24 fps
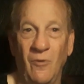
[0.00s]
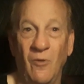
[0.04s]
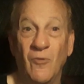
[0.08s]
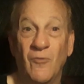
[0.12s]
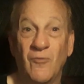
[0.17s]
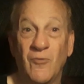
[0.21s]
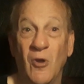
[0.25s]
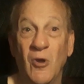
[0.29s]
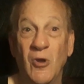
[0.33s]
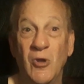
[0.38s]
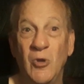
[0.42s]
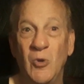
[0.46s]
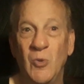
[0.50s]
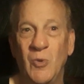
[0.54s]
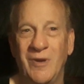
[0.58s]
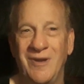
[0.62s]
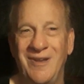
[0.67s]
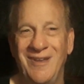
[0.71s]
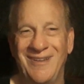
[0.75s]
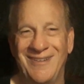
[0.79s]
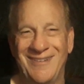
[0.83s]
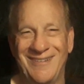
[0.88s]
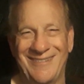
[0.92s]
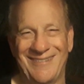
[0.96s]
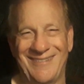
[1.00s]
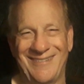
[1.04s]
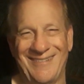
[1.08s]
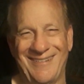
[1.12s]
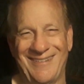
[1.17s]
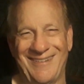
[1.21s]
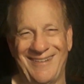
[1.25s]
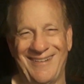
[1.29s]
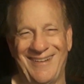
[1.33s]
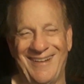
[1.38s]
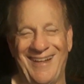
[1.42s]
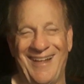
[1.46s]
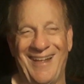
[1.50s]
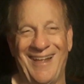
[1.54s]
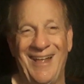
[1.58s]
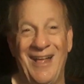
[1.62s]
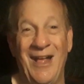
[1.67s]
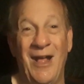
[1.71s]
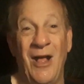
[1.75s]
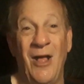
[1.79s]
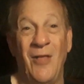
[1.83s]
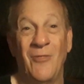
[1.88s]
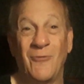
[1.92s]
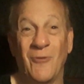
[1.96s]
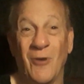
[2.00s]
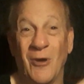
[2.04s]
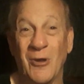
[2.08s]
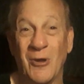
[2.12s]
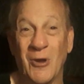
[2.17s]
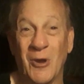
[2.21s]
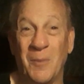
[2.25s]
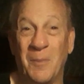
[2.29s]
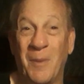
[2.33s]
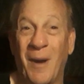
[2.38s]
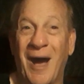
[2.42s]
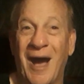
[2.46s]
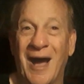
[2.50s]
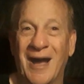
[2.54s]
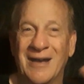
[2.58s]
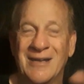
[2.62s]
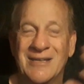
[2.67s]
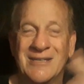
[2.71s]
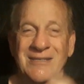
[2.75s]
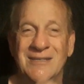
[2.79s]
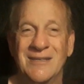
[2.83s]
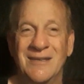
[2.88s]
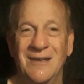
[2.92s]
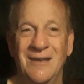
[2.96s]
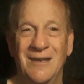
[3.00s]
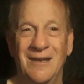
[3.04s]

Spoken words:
throw you in a box.